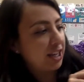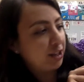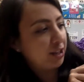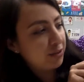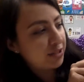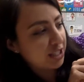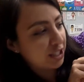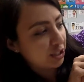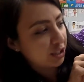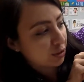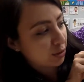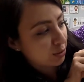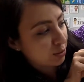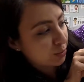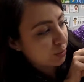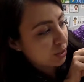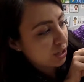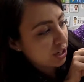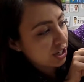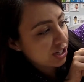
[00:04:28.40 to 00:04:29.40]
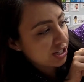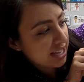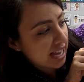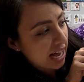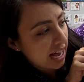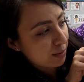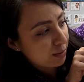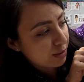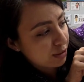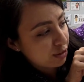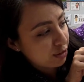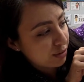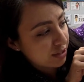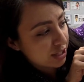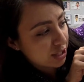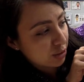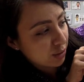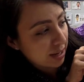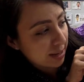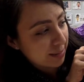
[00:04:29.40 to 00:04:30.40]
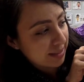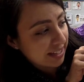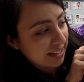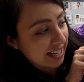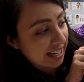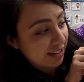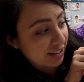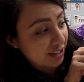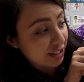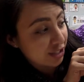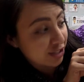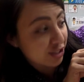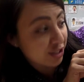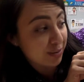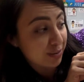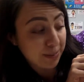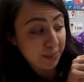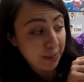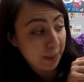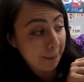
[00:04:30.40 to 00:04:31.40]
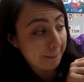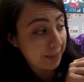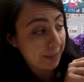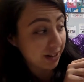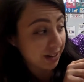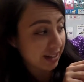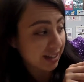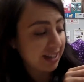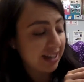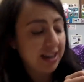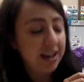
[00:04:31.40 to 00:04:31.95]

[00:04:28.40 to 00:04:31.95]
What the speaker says: Using your own words, how would you describe the characters from the book?